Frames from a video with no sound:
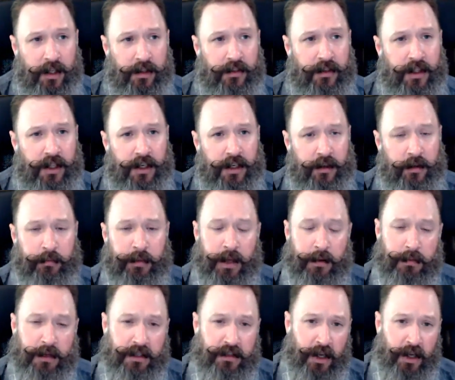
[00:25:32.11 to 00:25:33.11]
then it may
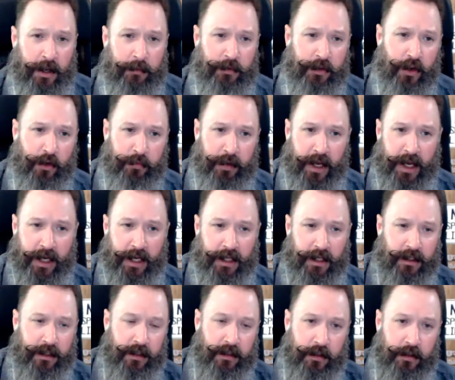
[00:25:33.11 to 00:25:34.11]
be time to go back
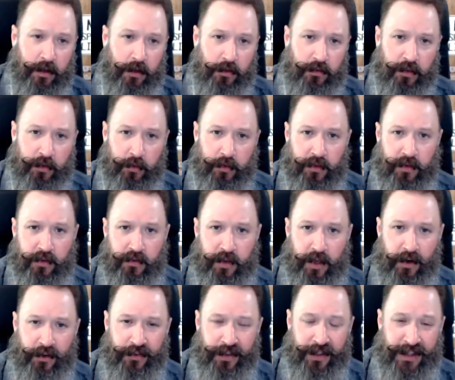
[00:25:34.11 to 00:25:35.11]
and, sit with the
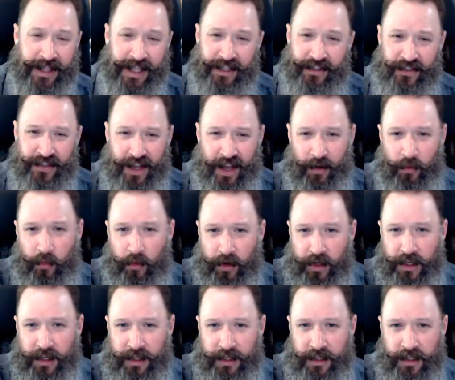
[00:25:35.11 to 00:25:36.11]
designer and say, that's not
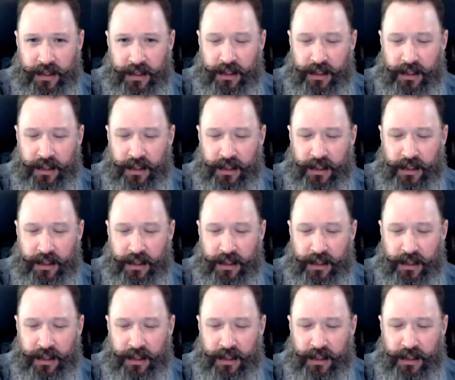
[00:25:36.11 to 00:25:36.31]
working.